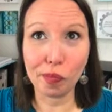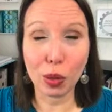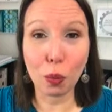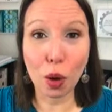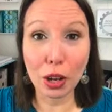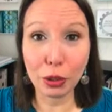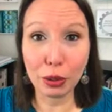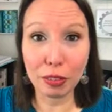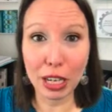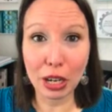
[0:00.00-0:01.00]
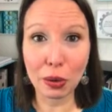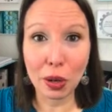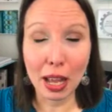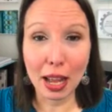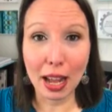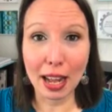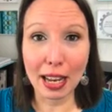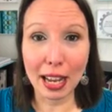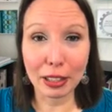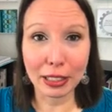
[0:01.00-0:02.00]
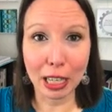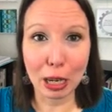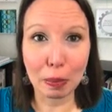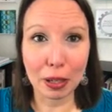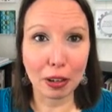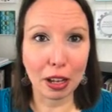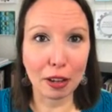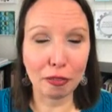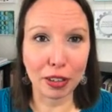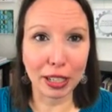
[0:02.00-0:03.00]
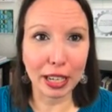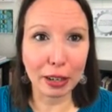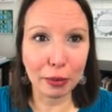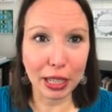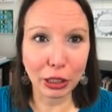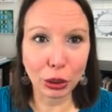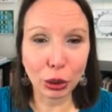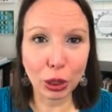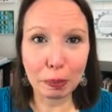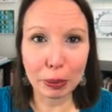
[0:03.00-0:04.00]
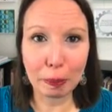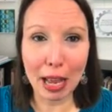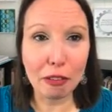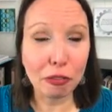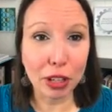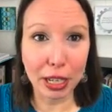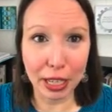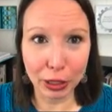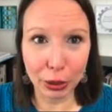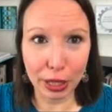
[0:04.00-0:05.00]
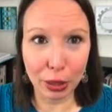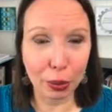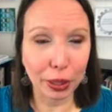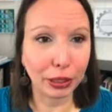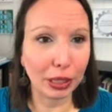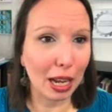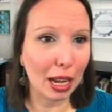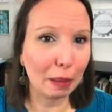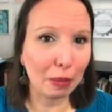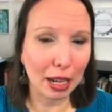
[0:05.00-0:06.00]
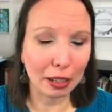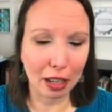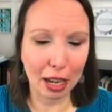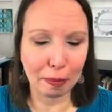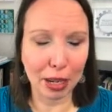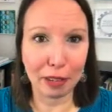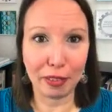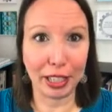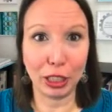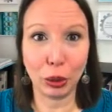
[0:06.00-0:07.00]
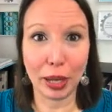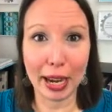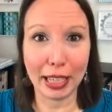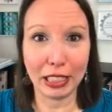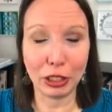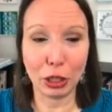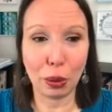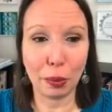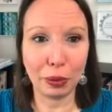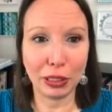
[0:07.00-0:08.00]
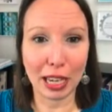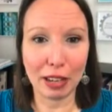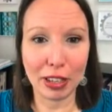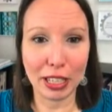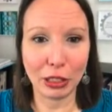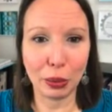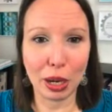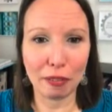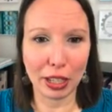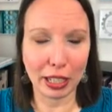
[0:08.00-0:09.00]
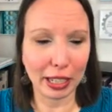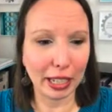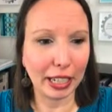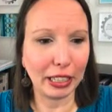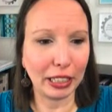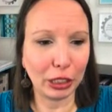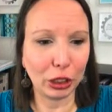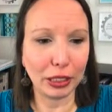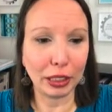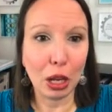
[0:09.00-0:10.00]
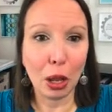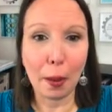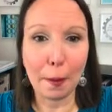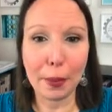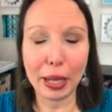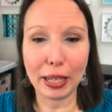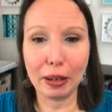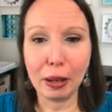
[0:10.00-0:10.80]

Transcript: walkthrough video on how to set up an affiliate relationships. Pat Flynn has a great course. I'm not I'm not even going to try to go dive into everything that he teaches, but